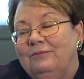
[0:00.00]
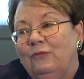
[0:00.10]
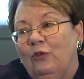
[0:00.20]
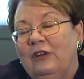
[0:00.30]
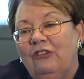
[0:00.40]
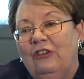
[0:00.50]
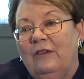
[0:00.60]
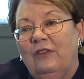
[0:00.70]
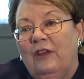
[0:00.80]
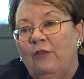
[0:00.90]
tradition
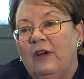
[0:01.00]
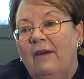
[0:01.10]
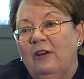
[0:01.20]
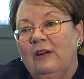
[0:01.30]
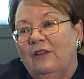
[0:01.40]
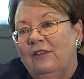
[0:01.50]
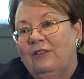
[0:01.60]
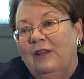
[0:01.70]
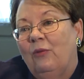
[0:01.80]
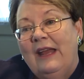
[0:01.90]
of self-governance
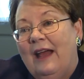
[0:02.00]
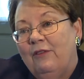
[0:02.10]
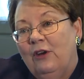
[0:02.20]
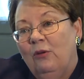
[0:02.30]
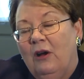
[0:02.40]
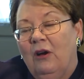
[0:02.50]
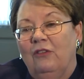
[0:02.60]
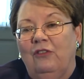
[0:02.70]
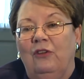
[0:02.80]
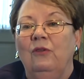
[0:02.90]
that we have here among our
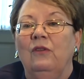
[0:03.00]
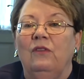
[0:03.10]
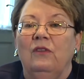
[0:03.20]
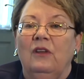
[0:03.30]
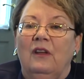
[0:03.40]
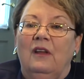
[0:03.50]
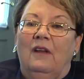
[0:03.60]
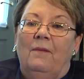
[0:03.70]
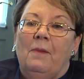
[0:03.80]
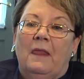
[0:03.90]
students
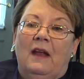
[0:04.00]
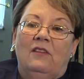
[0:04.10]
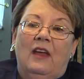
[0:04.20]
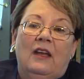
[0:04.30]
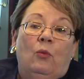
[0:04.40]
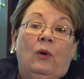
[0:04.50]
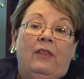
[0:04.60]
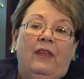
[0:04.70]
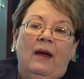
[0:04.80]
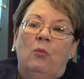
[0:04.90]
and take it
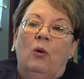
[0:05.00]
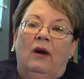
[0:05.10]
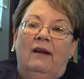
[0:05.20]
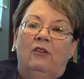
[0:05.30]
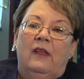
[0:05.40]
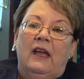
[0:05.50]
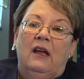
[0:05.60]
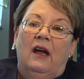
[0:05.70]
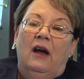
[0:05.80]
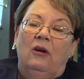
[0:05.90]
with them wherever they
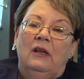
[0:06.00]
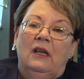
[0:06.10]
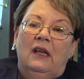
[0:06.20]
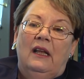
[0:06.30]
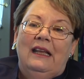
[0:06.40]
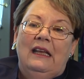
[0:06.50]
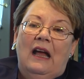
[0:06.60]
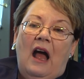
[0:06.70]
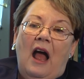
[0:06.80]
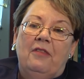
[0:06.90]
go.
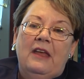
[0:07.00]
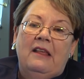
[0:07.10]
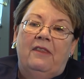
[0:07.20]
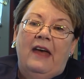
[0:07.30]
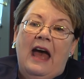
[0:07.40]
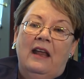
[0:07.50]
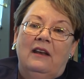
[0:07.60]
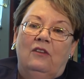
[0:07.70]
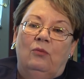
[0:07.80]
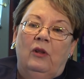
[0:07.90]
I think that
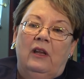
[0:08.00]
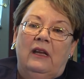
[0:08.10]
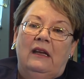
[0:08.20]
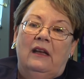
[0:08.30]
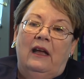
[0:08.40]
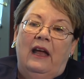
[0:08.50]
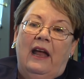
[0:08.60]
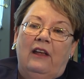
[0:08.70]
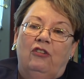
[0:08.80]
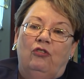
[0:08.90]
is really
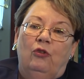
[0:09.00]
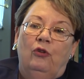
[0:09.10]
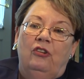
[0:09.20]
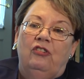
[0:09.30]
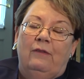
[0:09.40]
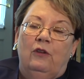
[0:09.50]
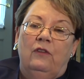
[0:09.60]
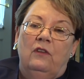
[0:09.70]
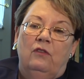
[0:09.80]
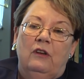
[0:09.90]
as true to
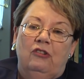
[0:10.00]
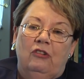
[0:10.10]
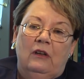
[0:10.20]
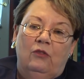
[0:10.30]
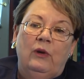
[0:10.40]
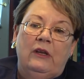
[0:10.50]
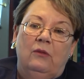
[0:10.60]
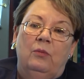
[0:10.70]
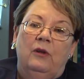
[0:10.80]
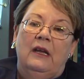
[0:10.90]
Jefferson's vision as we
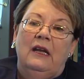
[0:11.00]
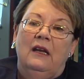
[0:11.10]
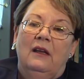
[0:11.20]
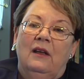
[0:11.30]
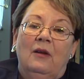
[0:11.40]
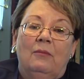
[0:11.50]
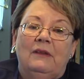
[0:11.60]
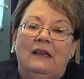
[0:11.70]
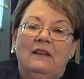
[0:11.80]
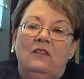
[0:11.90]
could be. But
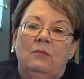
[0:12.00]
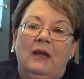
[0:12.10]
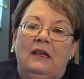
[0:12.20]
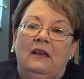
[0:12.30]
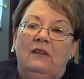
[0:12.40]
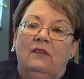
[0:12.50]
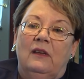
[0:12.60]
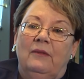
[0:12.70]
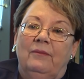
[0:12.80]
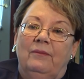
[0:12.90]
that doesn't make it easy.